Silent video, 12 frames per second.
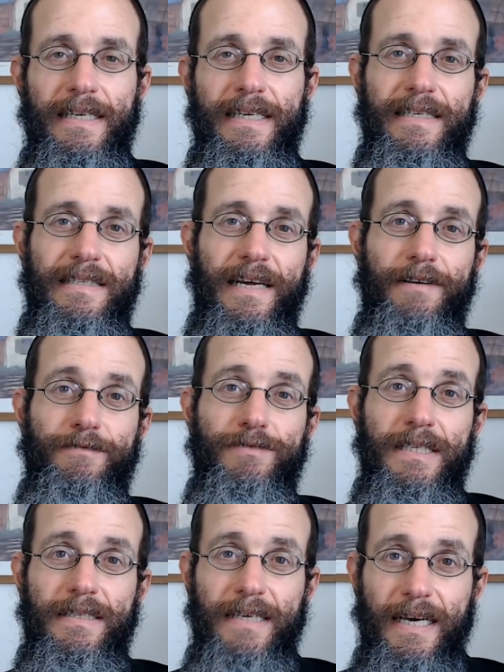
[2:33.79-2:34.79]
It's
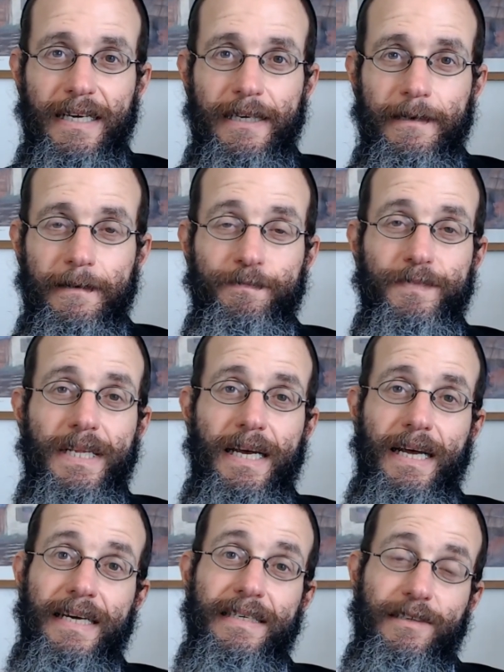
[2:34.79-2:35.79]
every day,
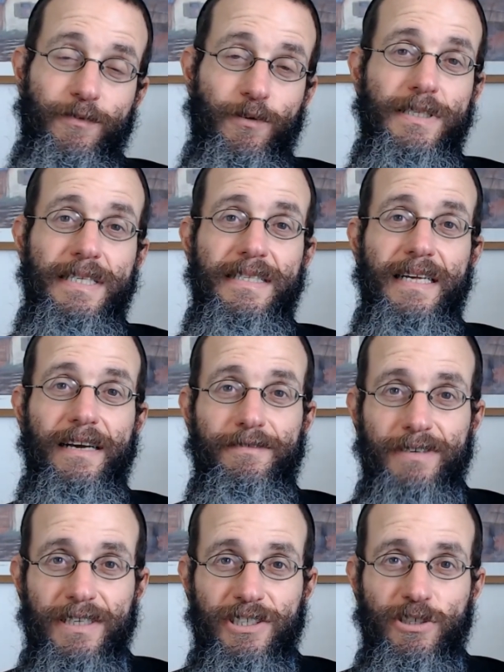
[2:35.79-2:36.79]
and of course it's
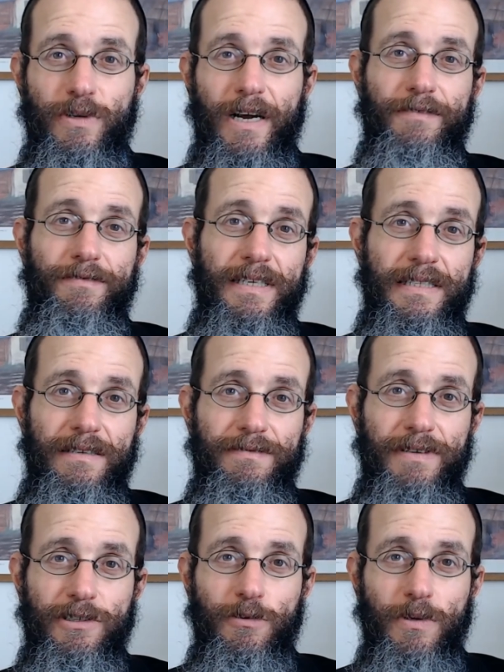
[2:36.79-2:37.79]
every Jew, every
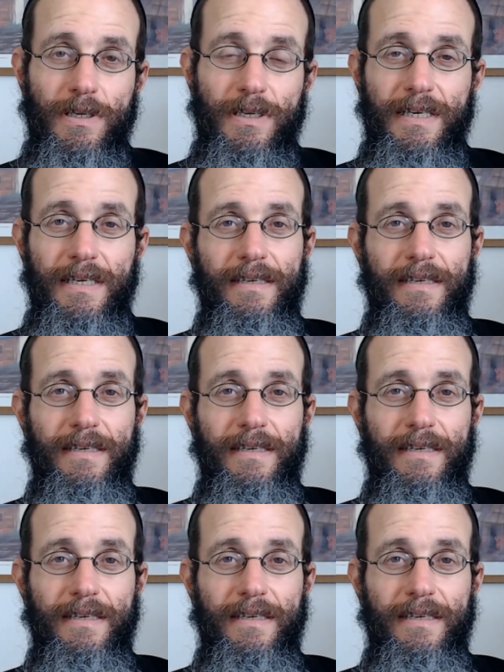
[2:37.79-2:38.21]
individual.